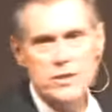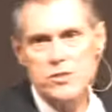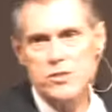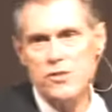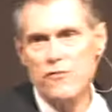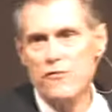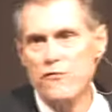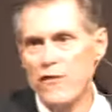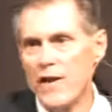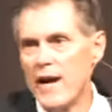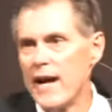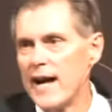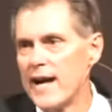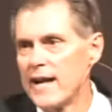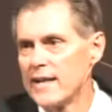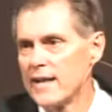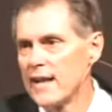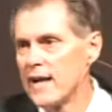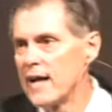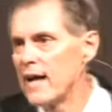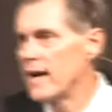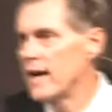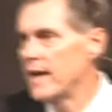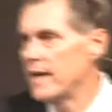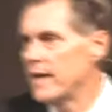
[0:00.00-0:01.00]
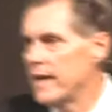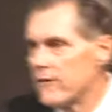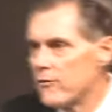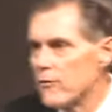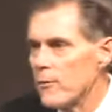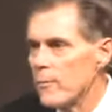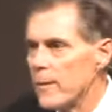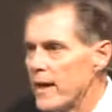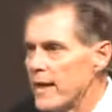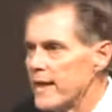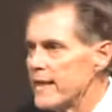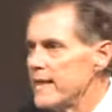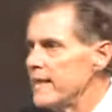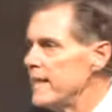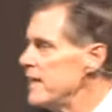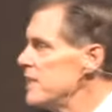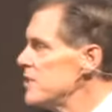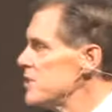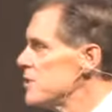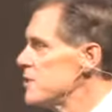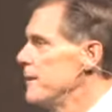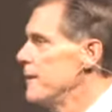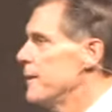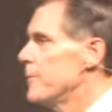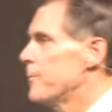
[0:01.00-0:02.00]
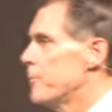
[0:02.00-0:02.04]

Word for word: there's a fine line. Everybody needs to be